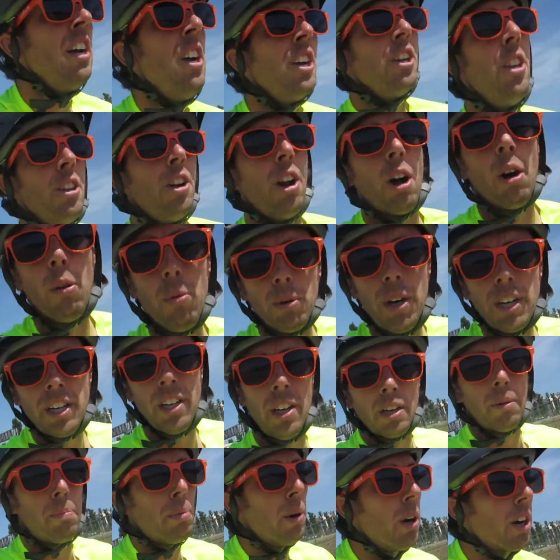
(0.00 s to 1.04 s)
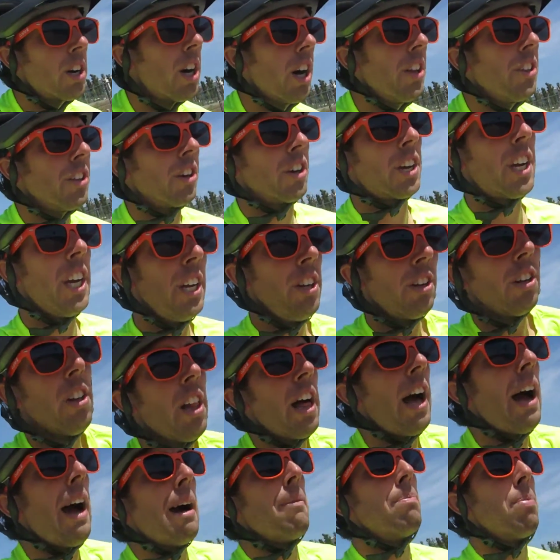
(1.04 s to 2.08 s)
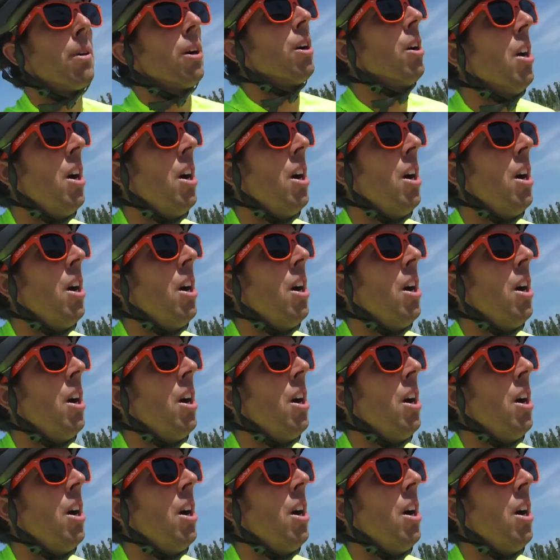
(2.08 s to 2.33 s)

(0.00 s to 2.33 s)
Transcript: you know, reading a book on their Kindle app